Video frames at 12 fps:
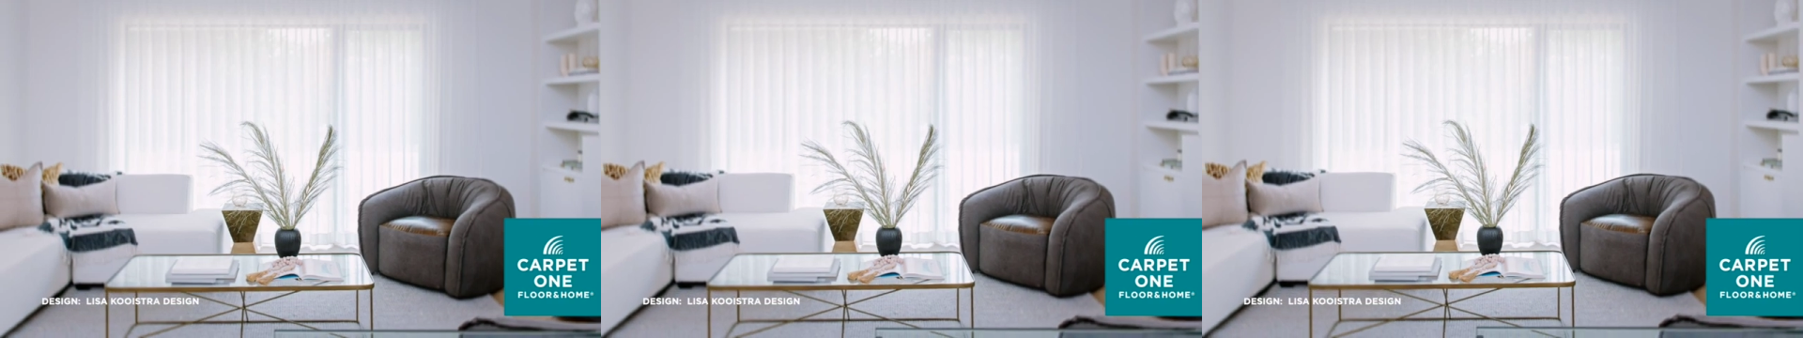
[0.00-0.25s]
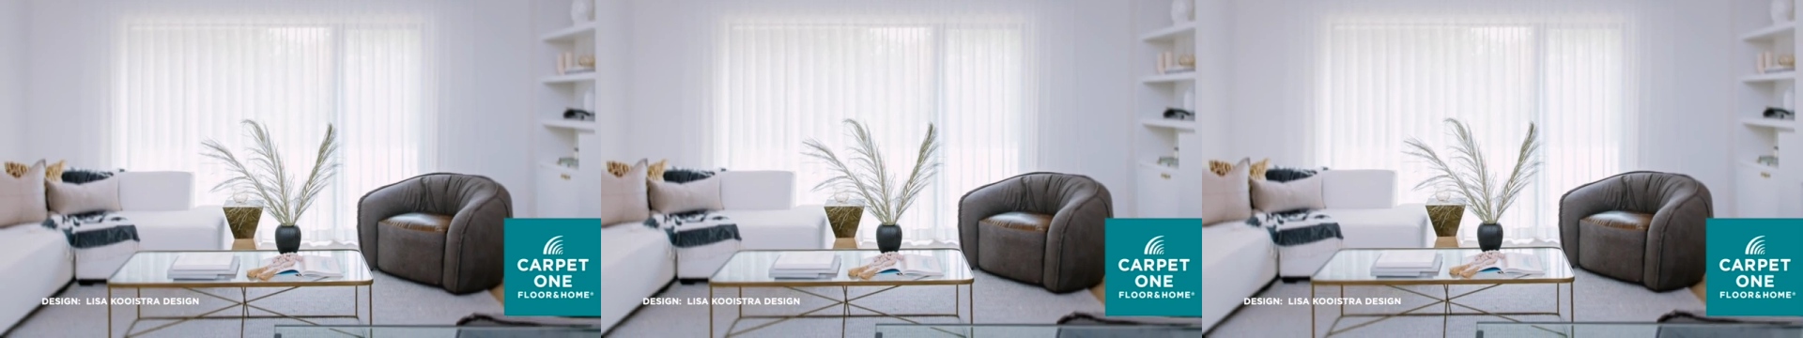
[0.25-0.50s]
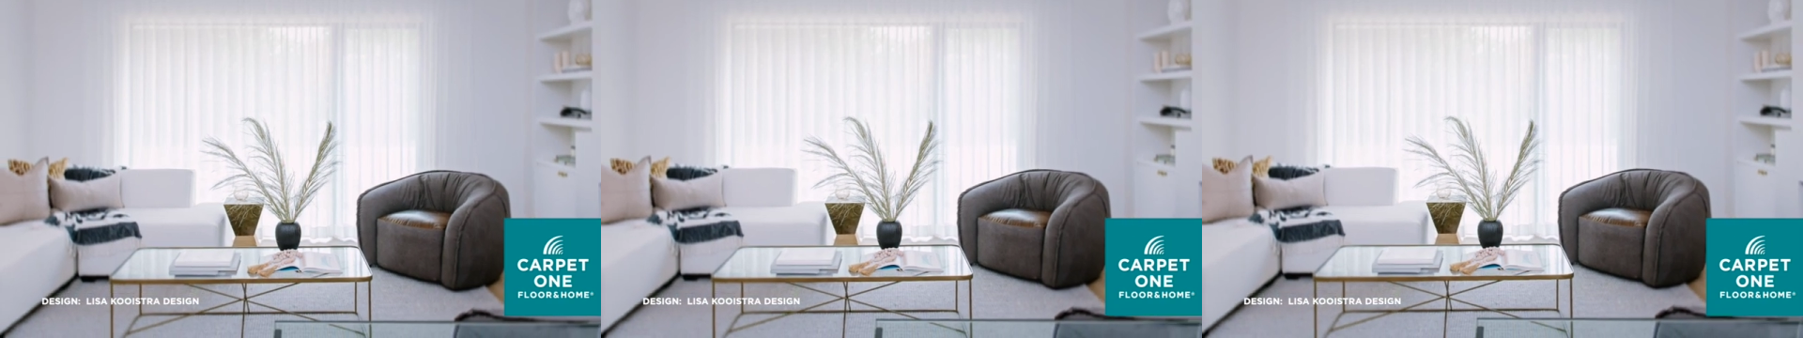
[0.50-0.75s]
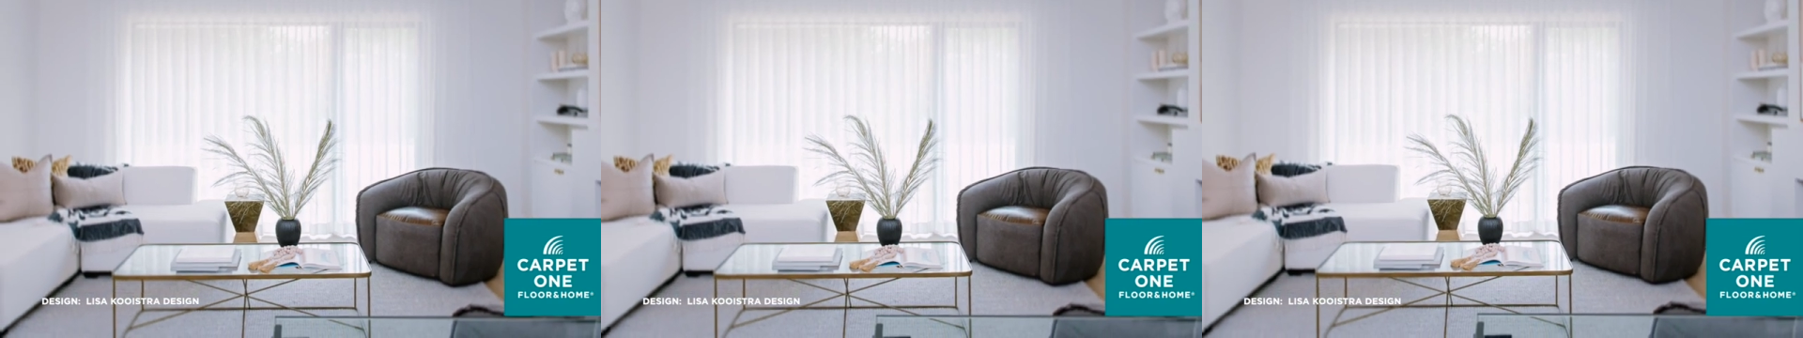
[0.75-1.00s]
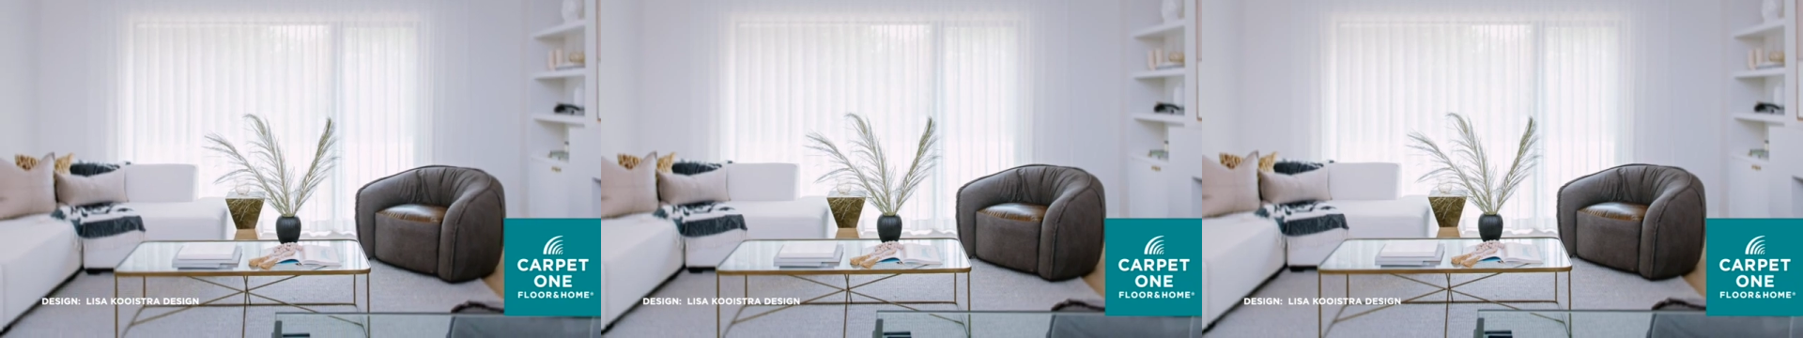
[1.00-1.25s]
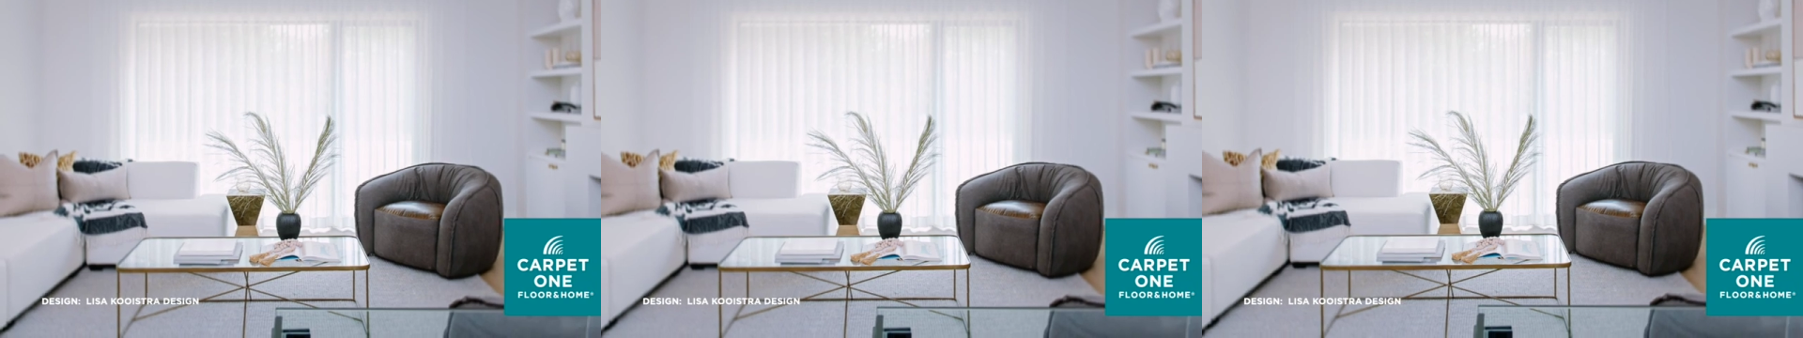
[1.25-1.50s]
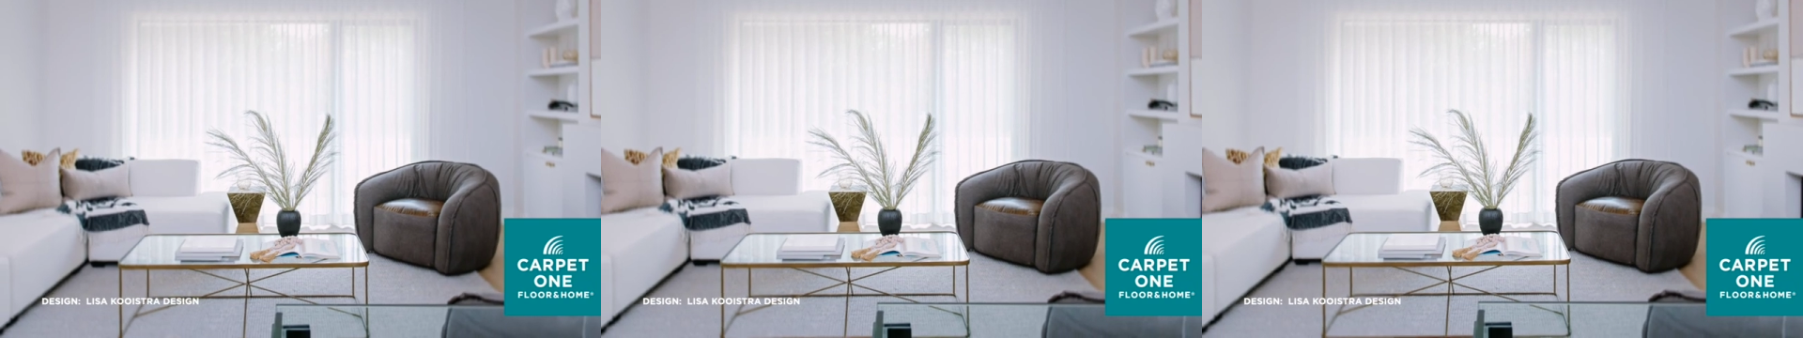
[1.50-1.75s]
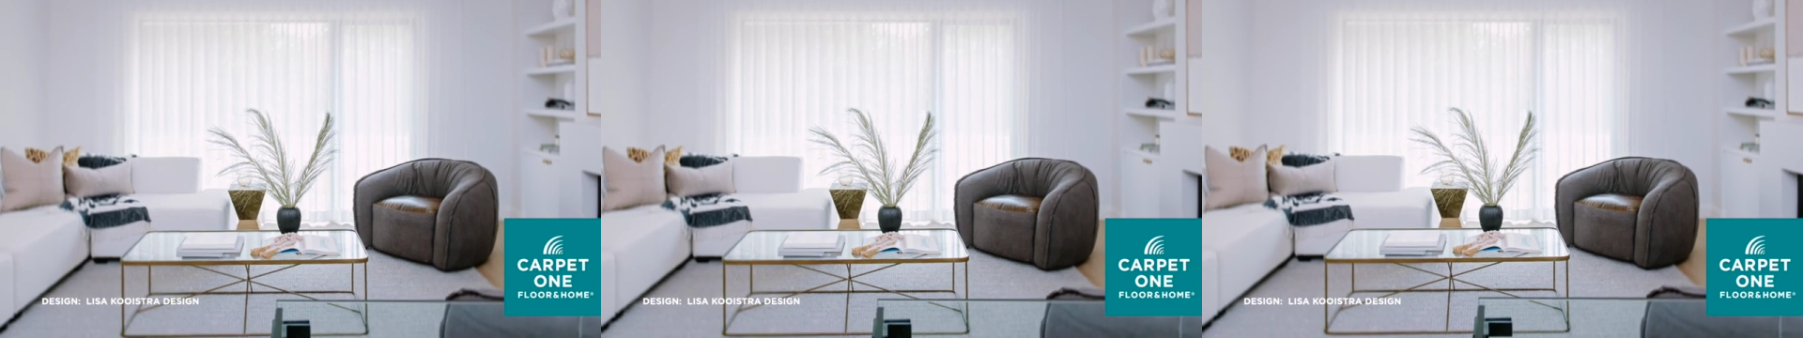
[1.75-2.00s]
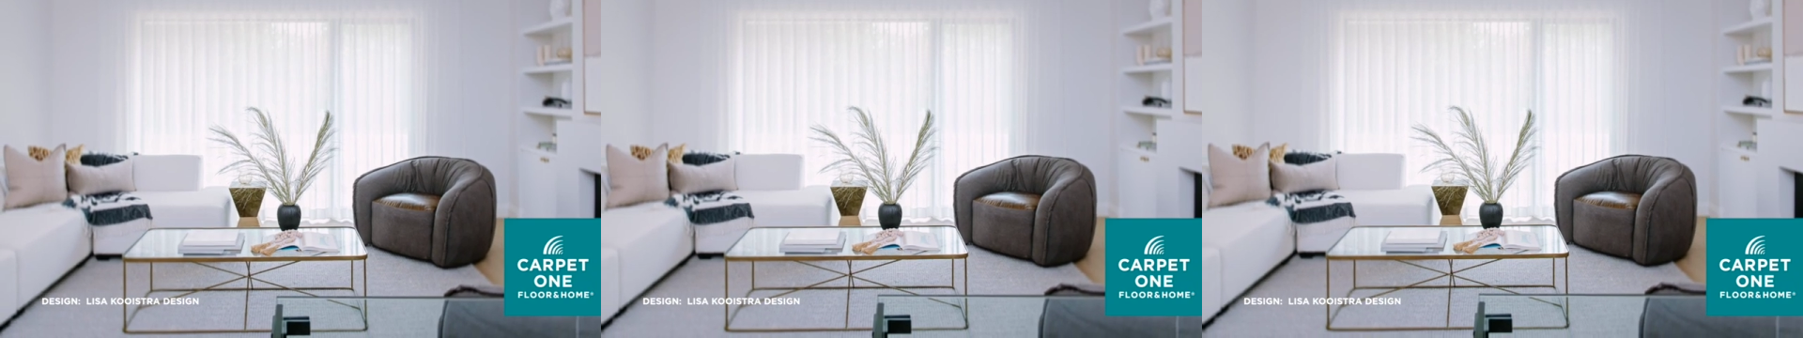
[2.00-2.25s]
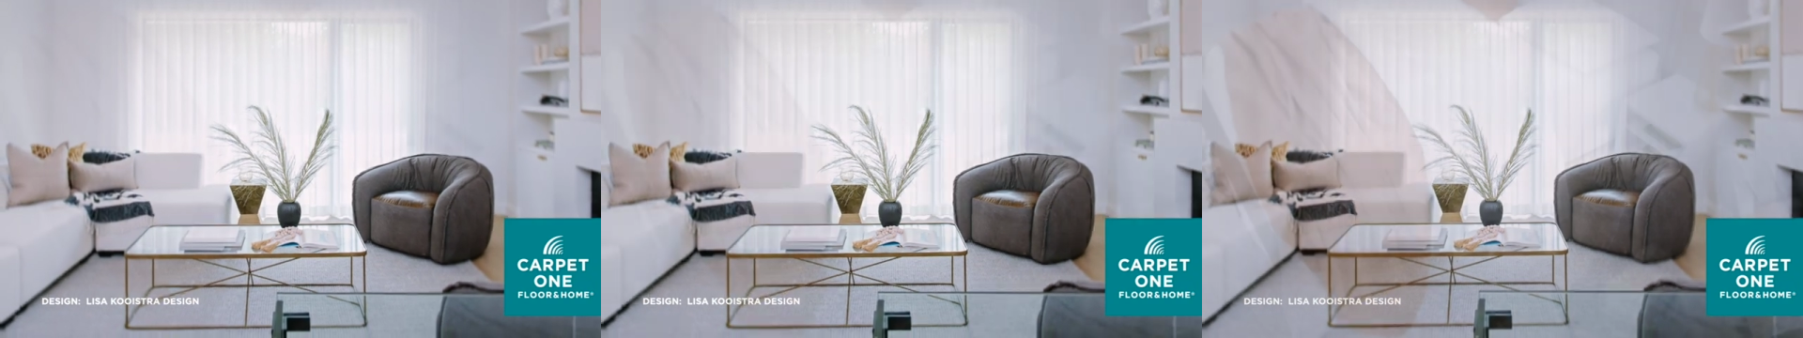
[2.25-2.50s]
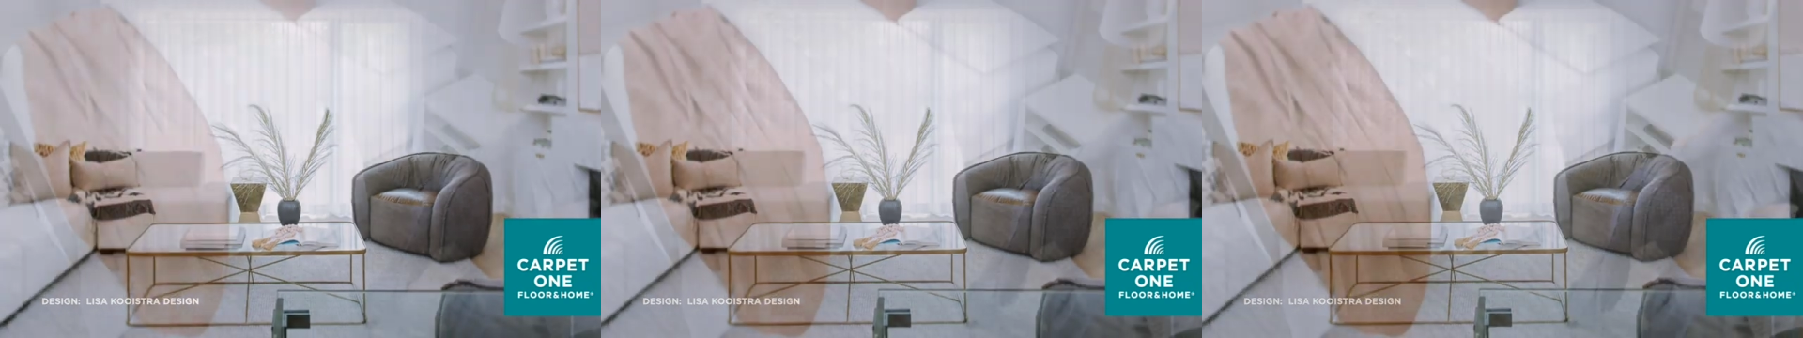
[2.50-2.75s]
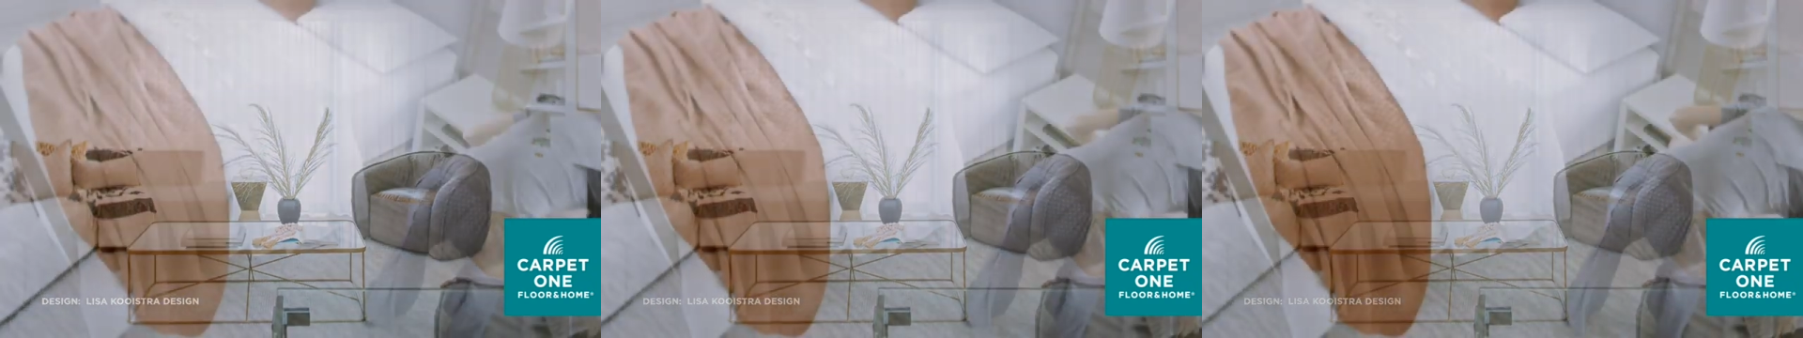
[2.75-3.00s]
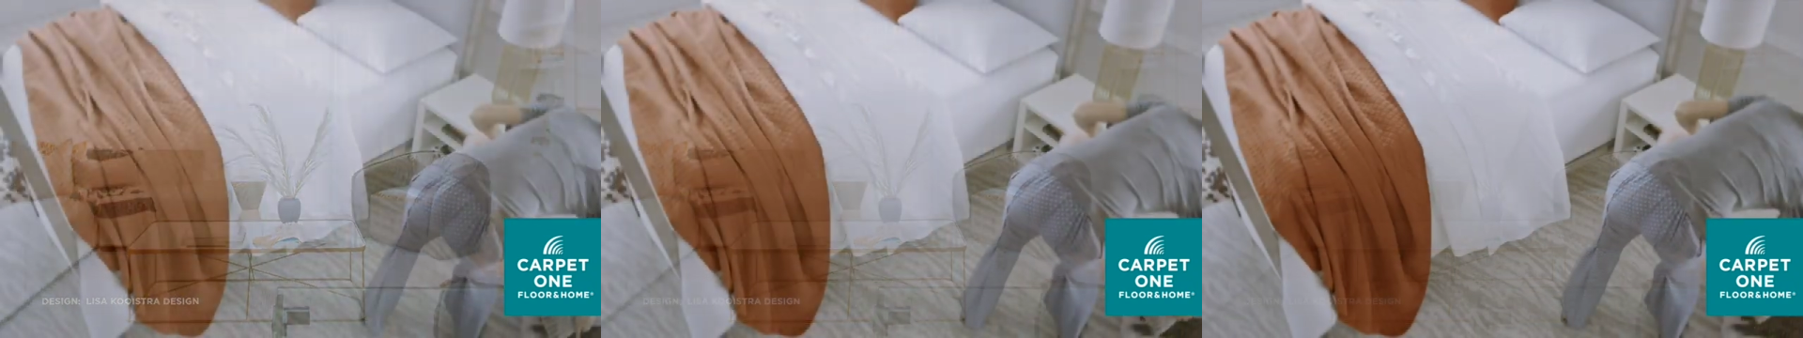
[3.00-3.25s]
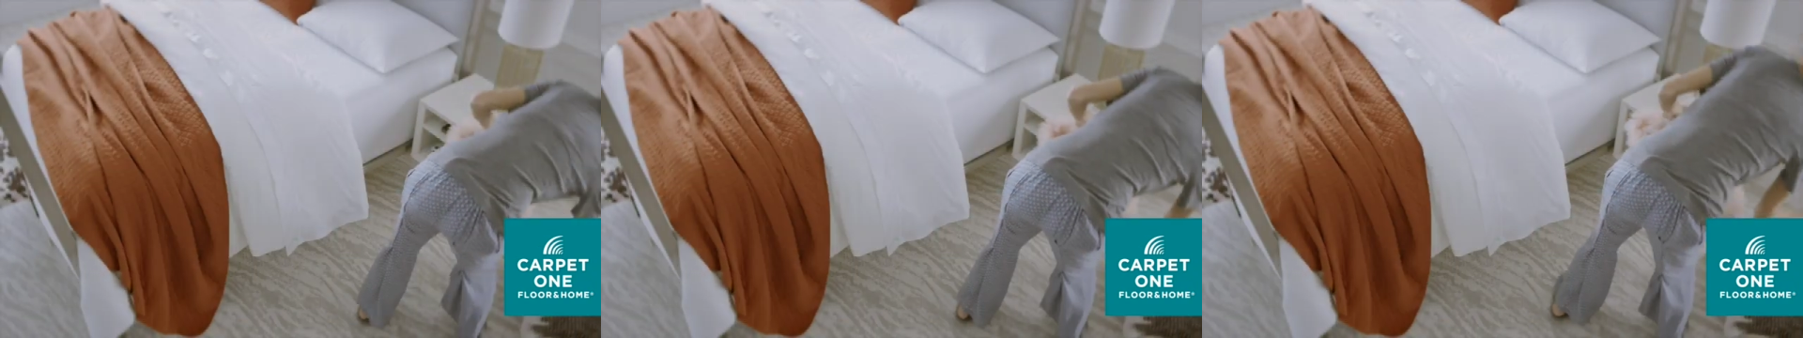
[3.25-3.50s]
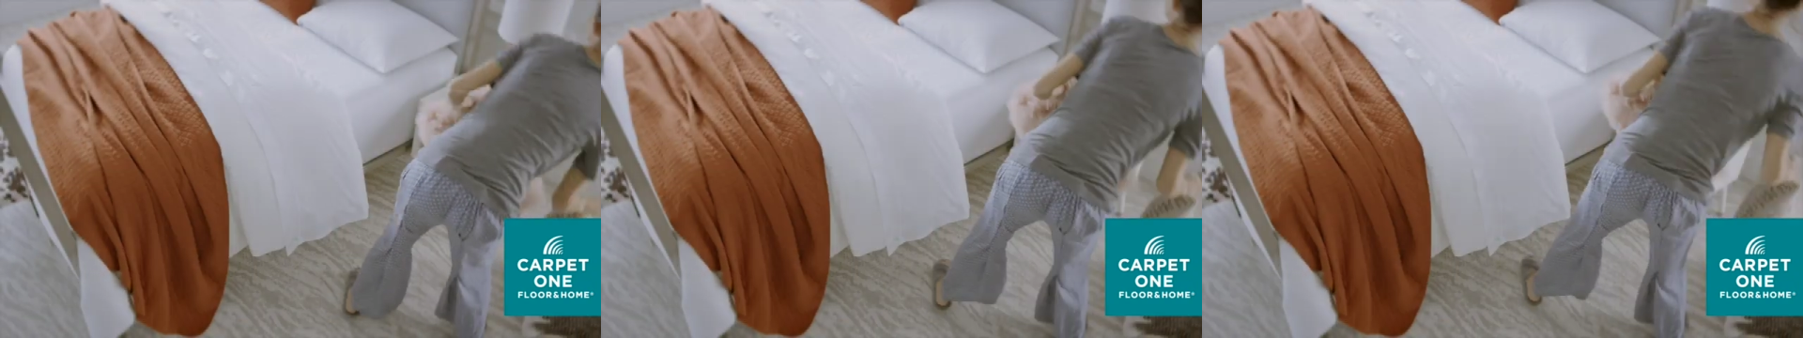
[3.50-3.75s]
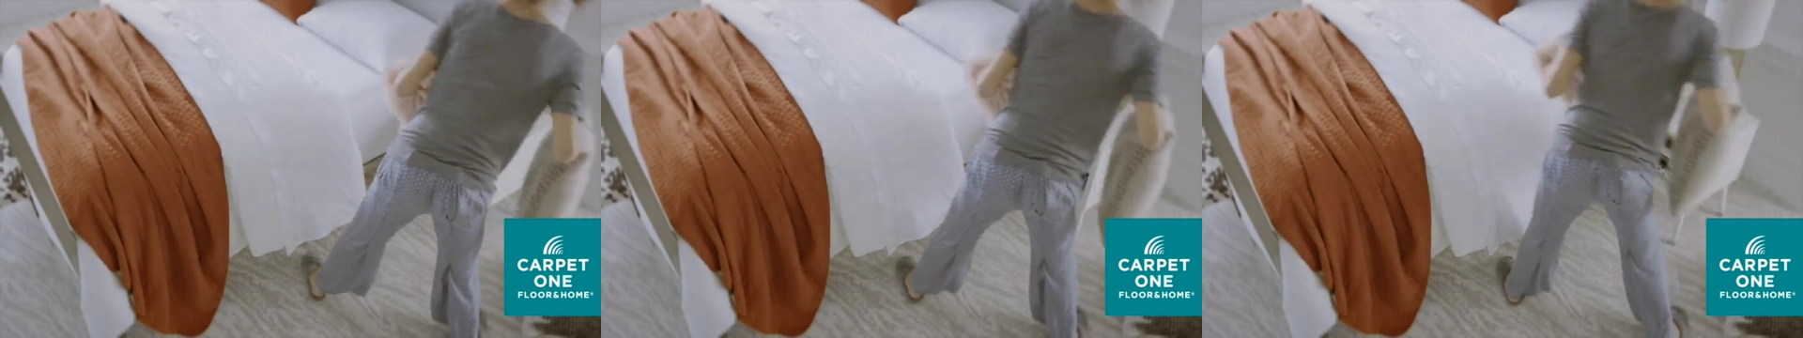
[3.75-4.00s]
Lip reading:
(no speaker visible)